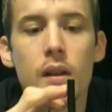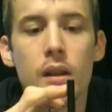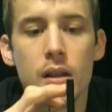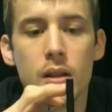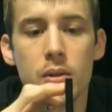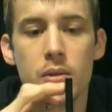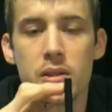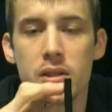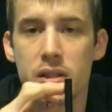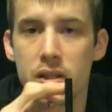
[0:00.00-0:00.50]

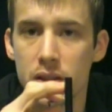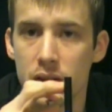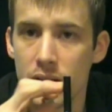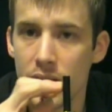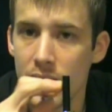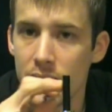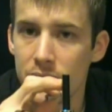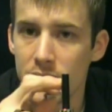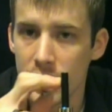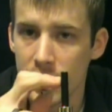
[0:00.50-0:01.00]
you still
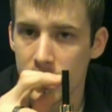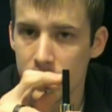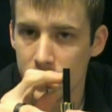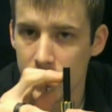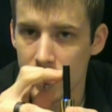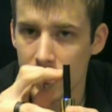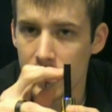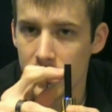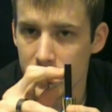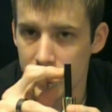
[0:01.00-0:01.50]
have
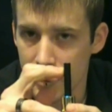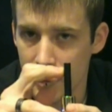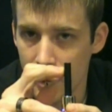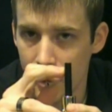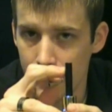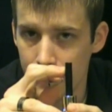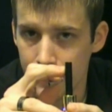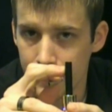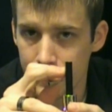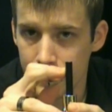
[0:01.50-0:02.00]
liquid on the
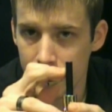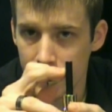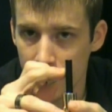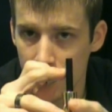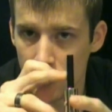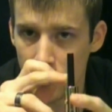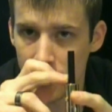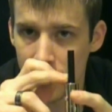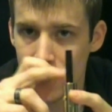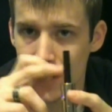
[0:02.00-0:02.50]
top.
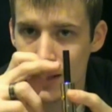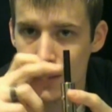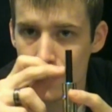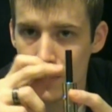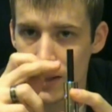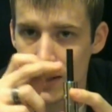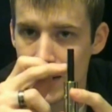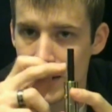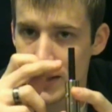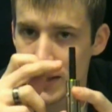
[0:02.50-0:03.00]
You want to keep
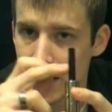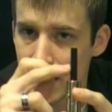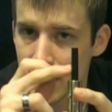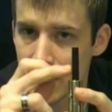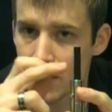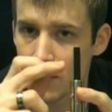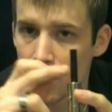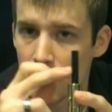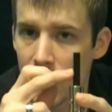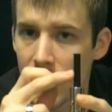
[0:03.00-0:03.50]
these
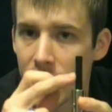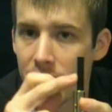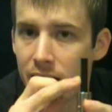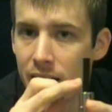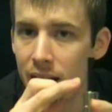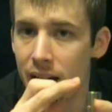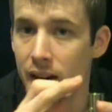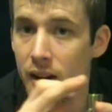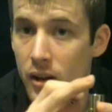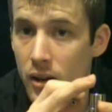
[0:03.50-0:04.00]
things wet
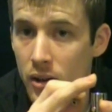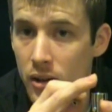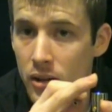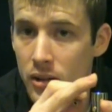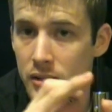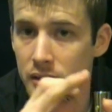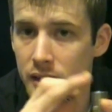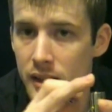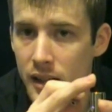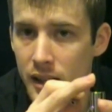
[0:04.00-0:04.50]
at
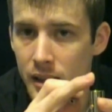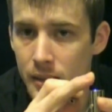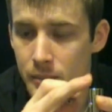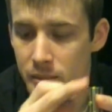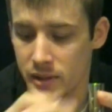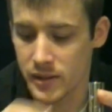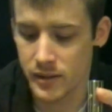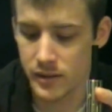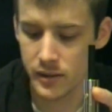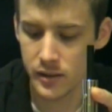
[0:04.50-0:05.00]
all
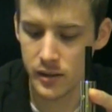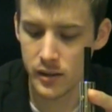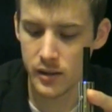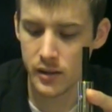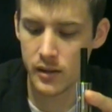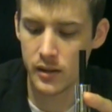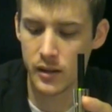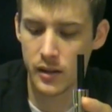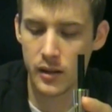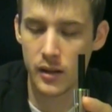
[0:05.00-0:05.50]
times.
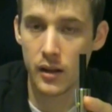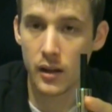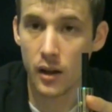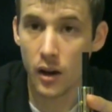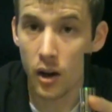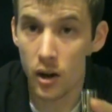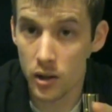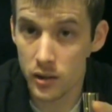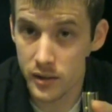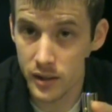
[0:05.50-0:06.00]

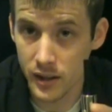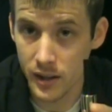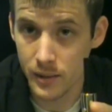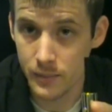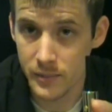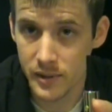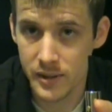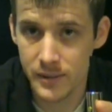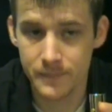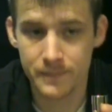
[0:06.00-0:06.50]
All
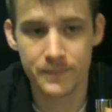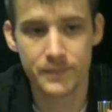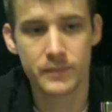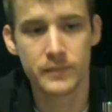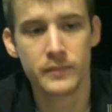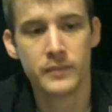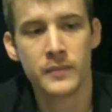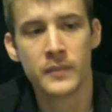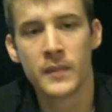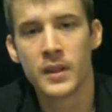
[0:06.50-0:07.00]
times.
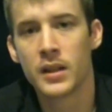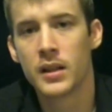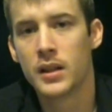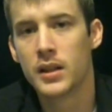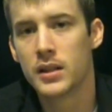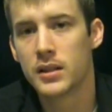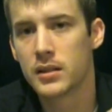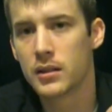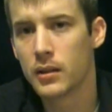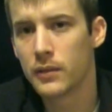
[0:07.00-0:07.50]

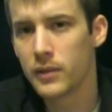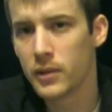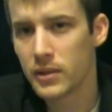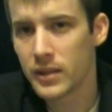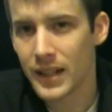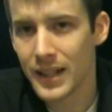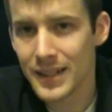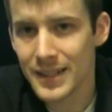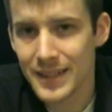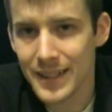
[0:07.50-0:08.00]
So if you
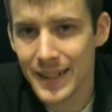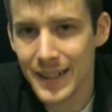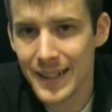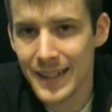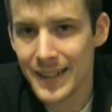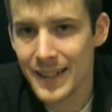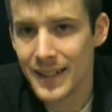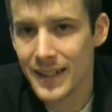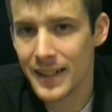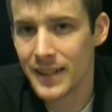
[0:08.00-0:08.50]
taste
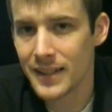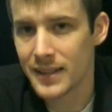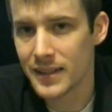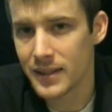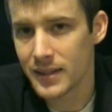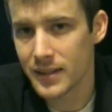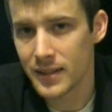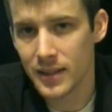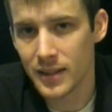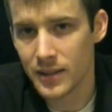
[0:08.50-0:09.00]
any
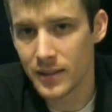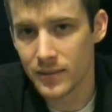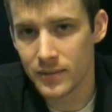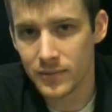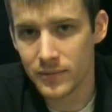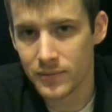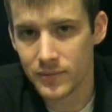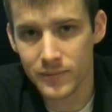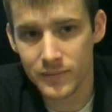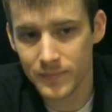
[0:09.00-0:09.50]
hint
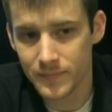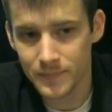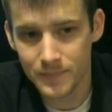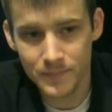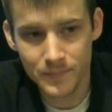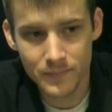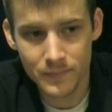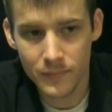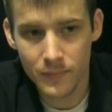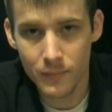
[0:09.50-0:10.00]
of
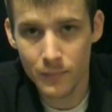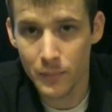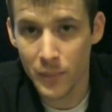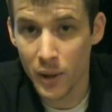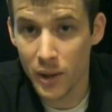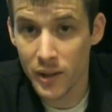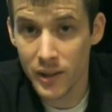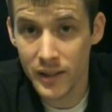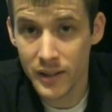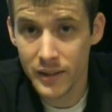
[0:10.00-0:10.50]

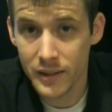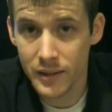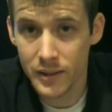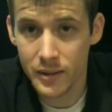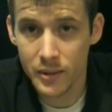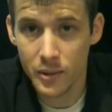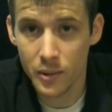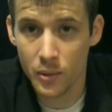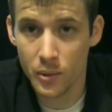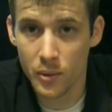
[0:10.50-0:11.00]
burning
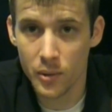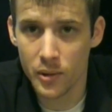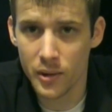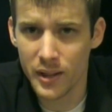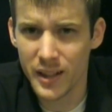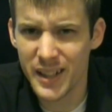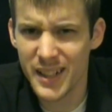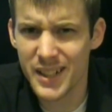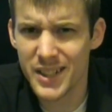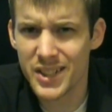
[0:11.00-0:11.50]
or
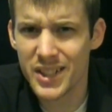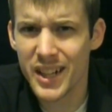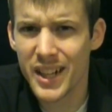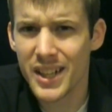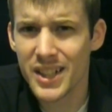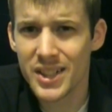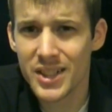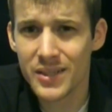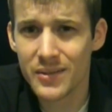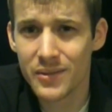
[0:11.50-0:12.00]
any
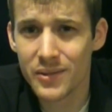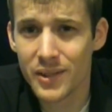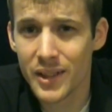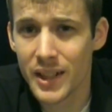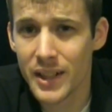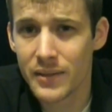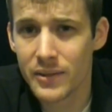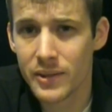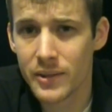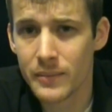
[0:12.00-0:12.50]
change in
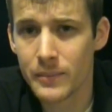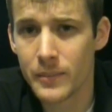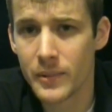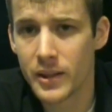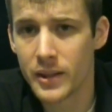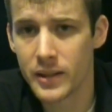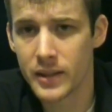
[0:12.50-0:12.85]
flavor,